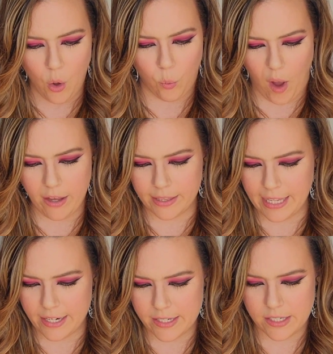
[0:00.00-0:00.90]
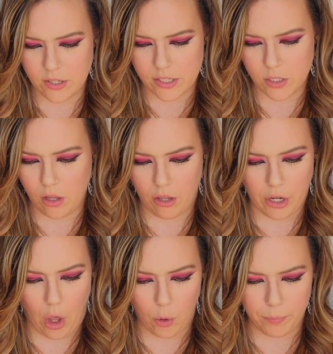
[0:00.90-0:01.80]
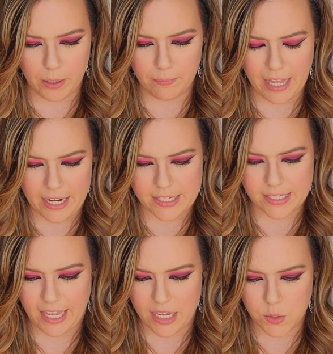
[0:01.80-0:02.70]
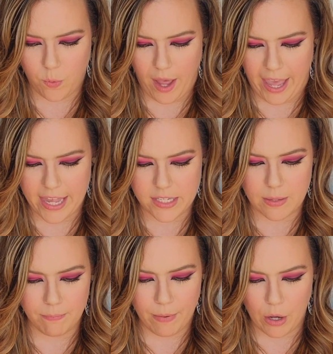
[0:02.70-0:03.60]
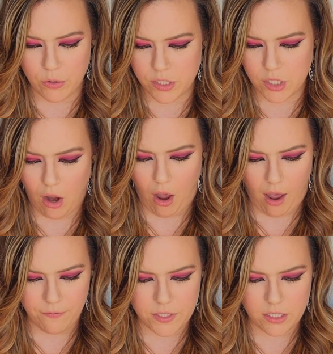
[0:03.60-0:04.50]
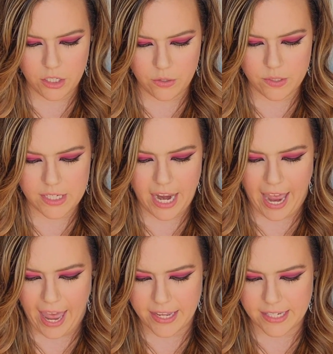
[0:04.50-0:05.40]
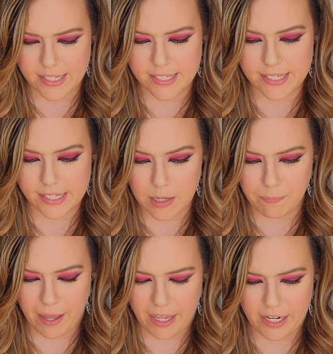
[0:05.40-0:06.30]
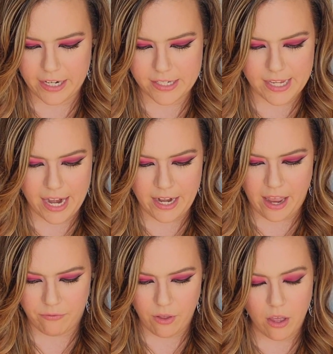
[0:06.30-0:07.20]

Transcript: Wild lettuce is also called opium lettuce. Guess why? It's the most often used as a sleep aid and a sedative. I didn't